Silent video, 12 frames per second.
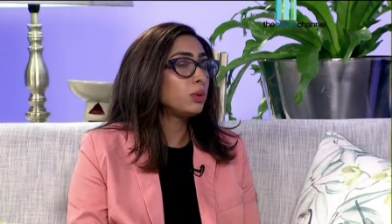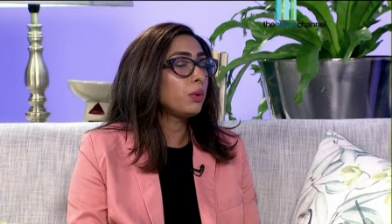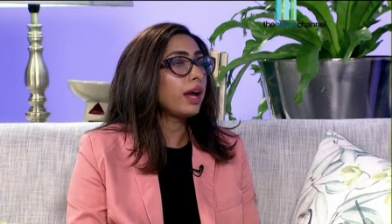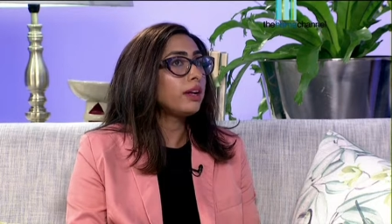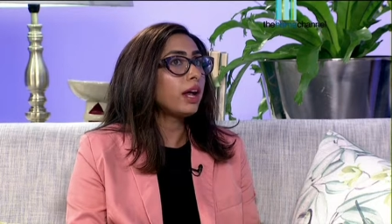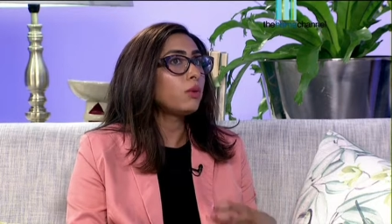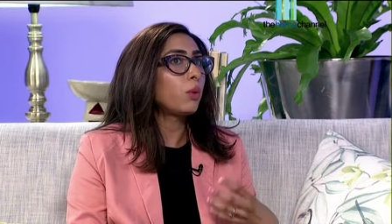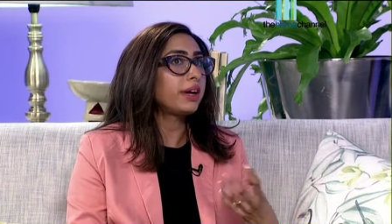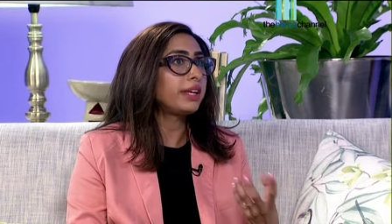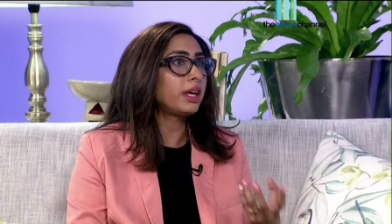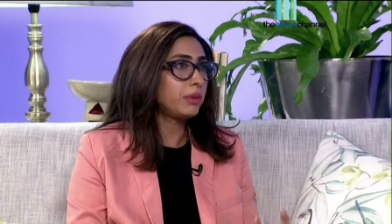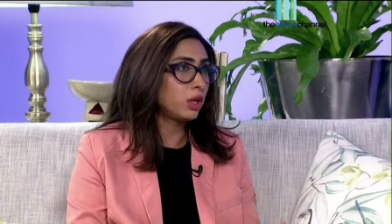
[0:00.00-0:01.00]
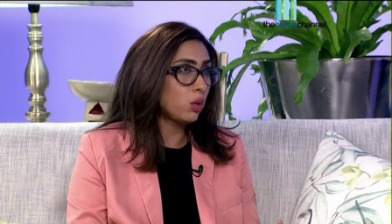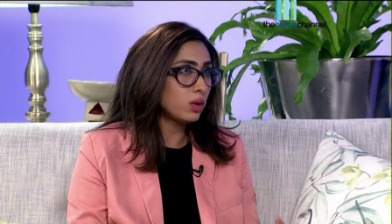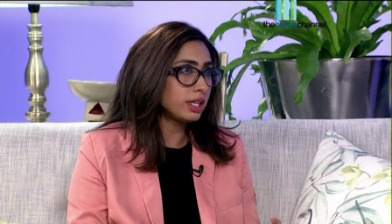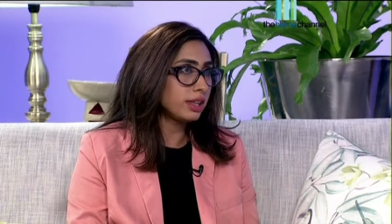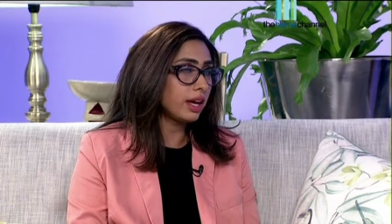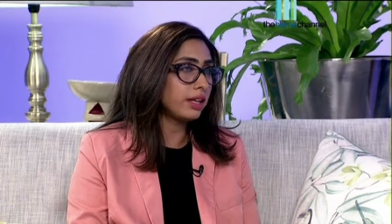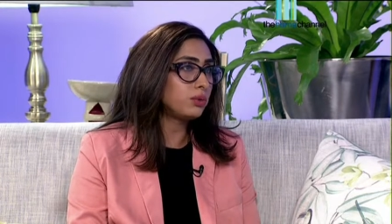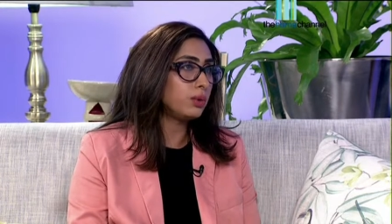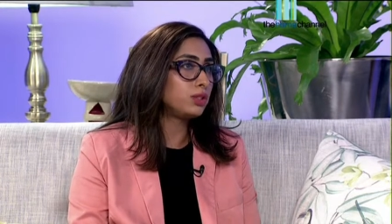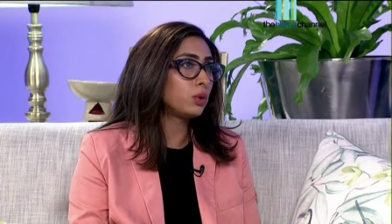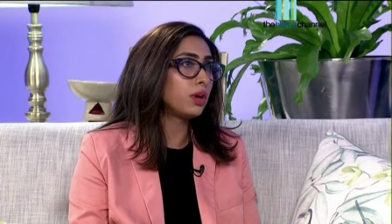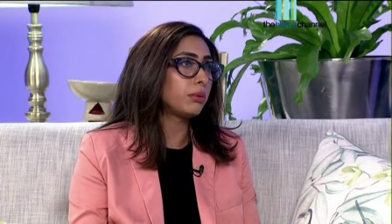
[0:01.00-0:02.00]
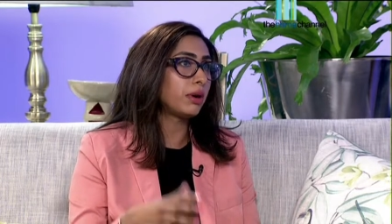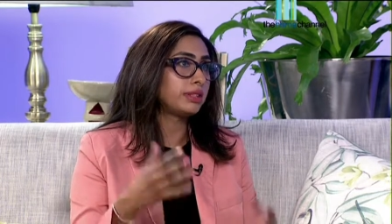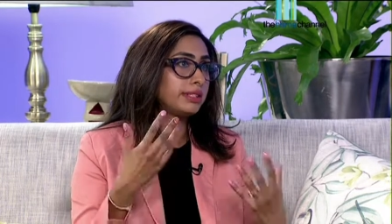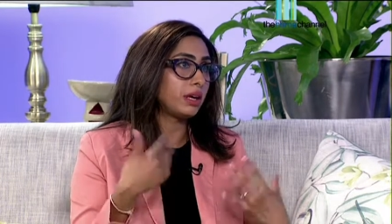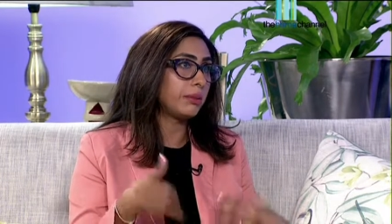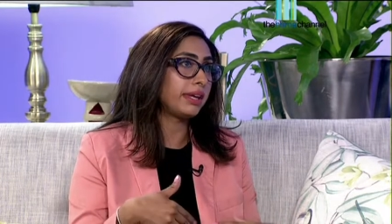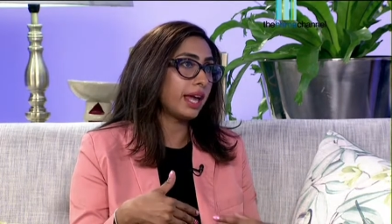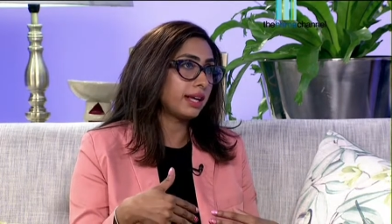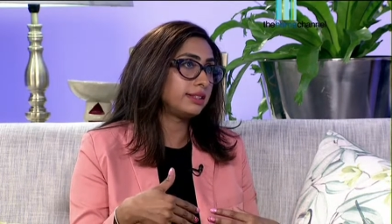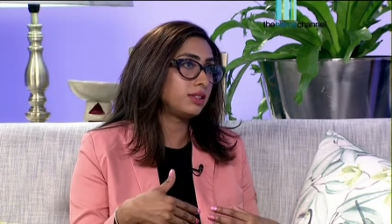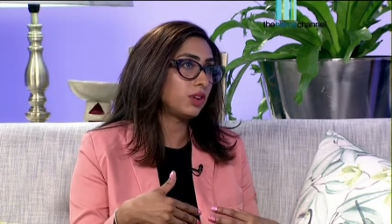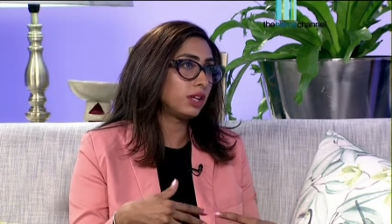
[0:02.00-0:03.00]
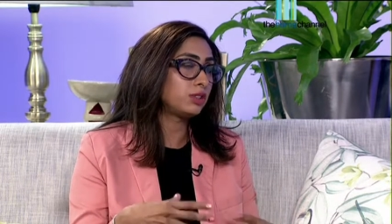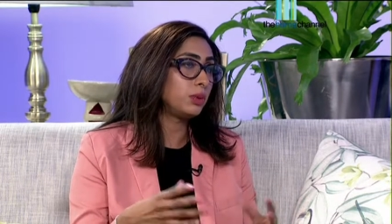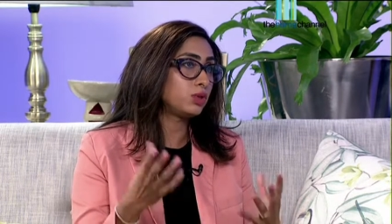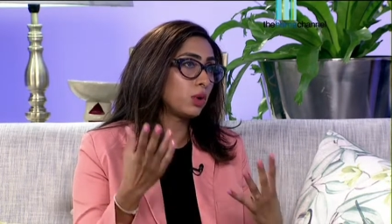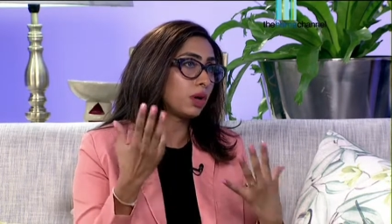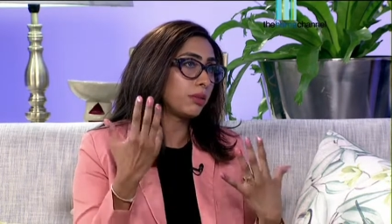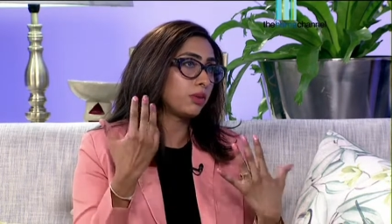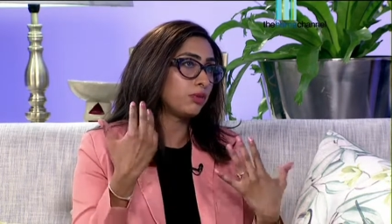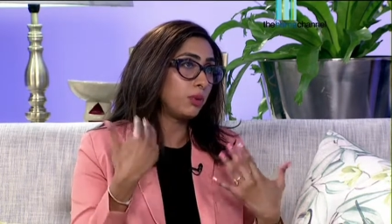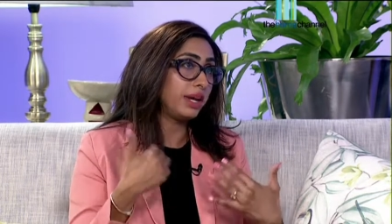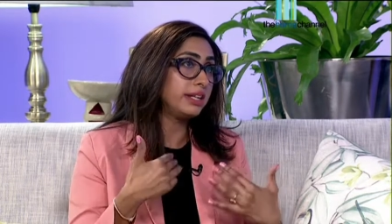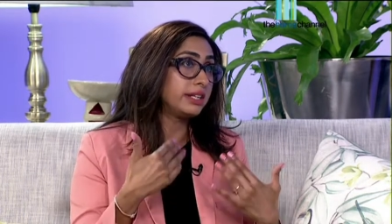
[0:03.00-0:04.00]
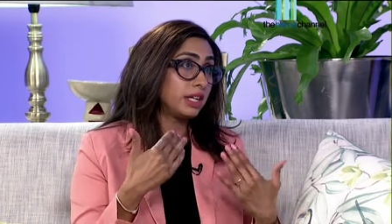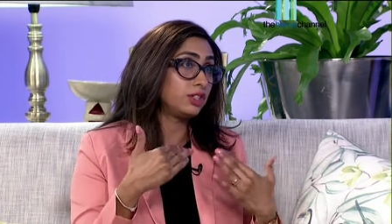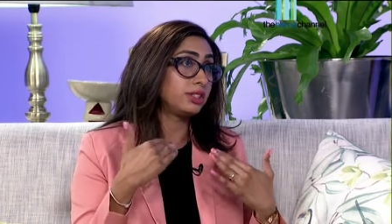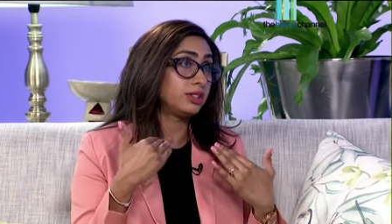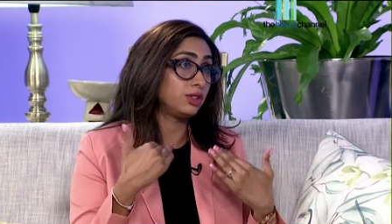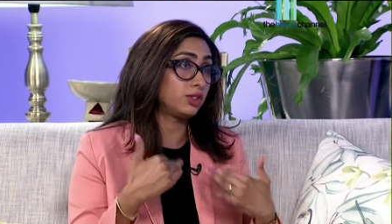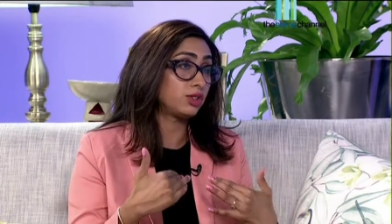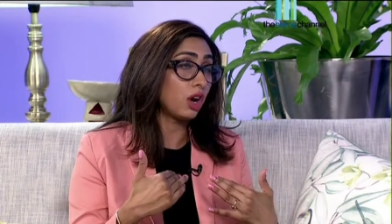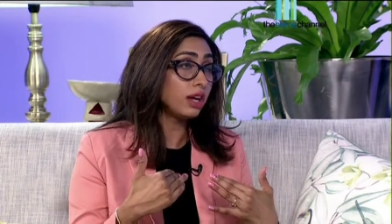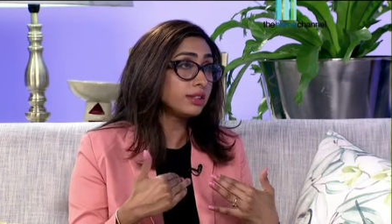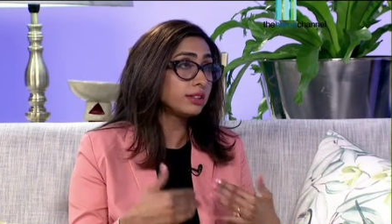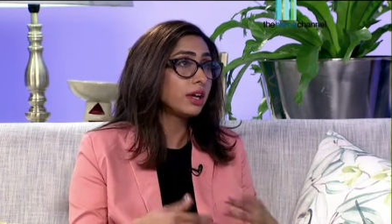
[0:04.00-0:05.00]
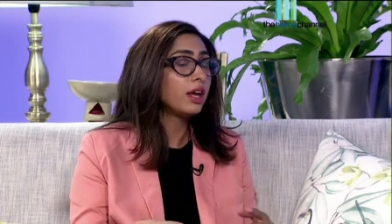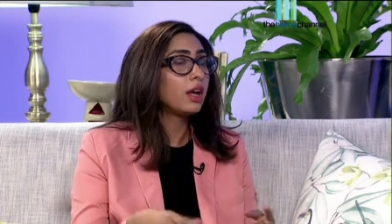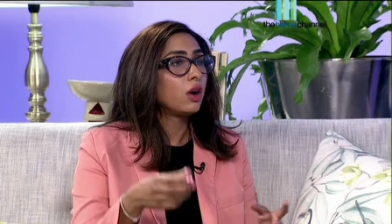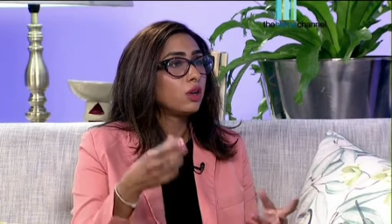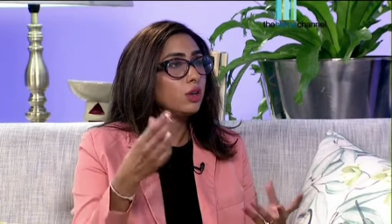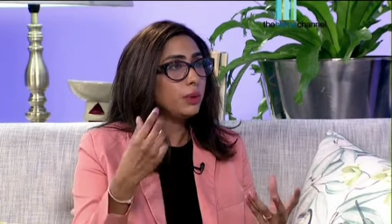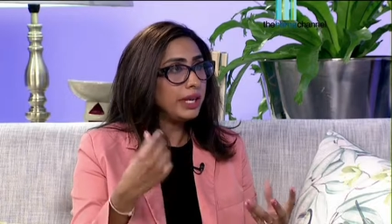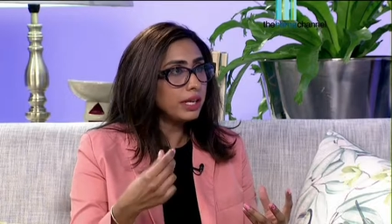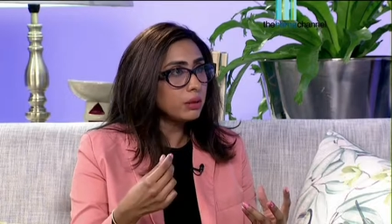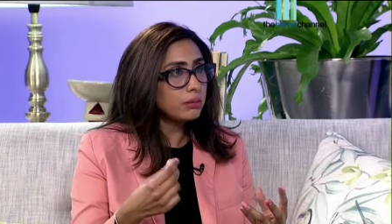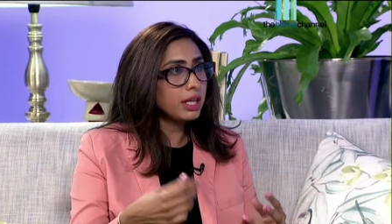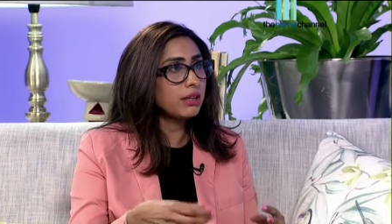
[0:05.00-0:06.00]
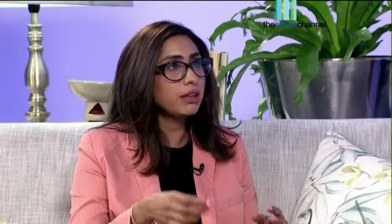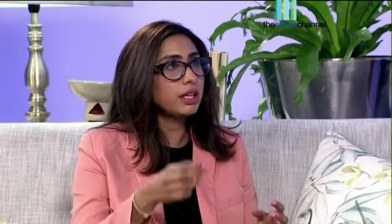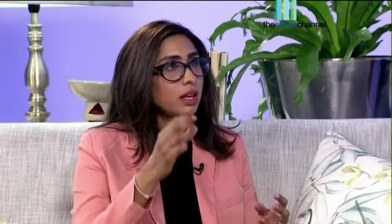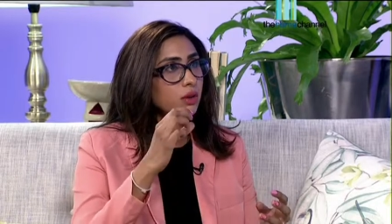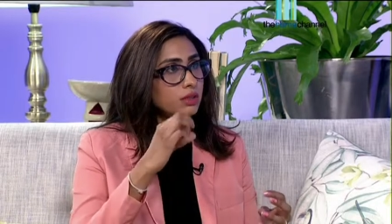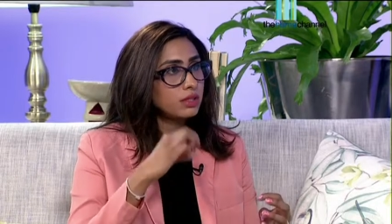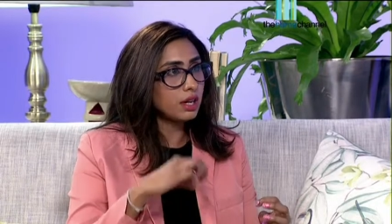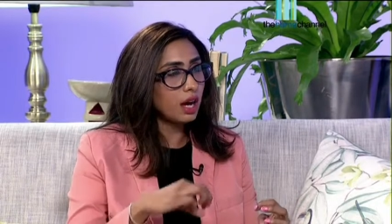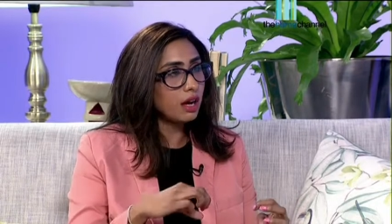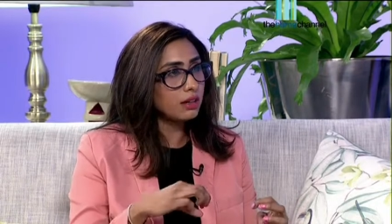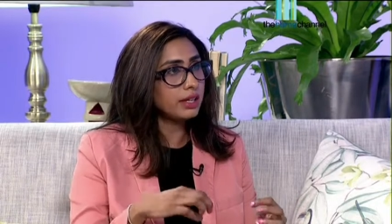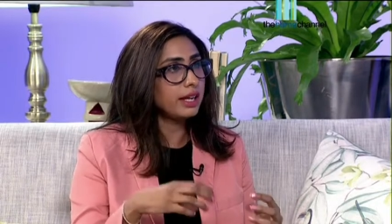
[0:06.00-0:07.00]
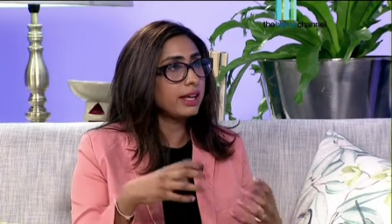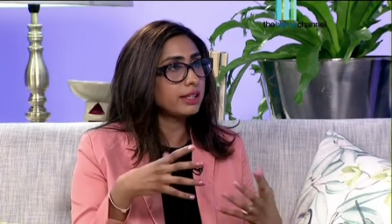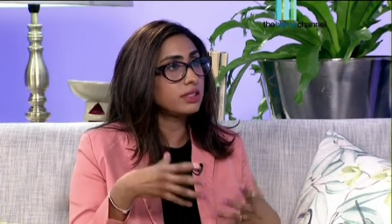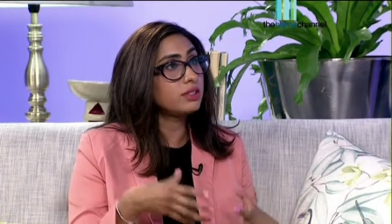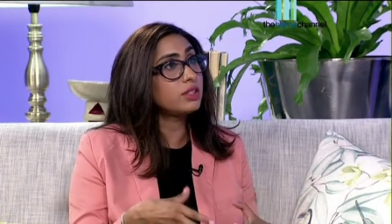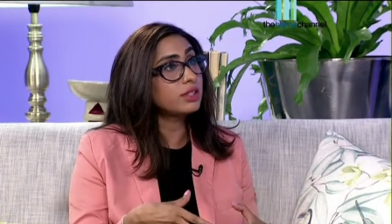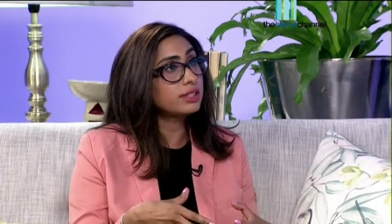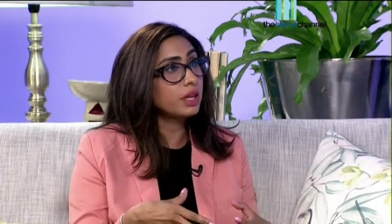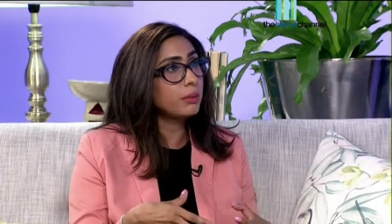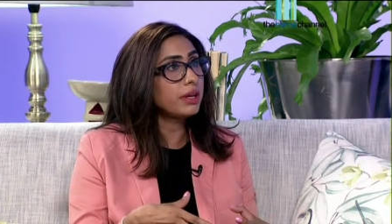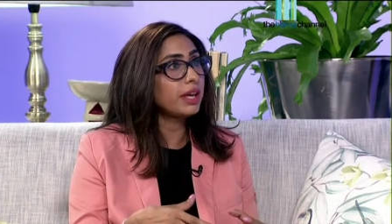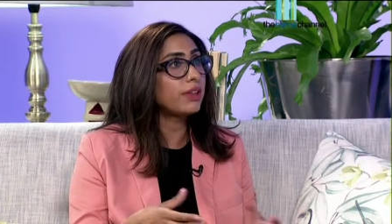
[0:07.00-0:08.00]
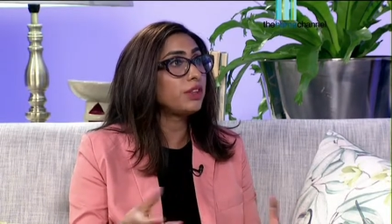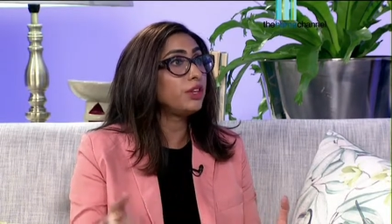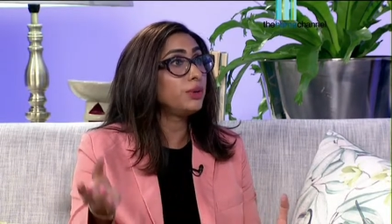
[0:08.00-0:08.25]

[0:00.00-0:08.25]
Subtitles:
So, and what can be causing that? We talk about stomach acid, right? So we talk about when digestion starts. You eat a meal, it goes down, it gets into your stomach, and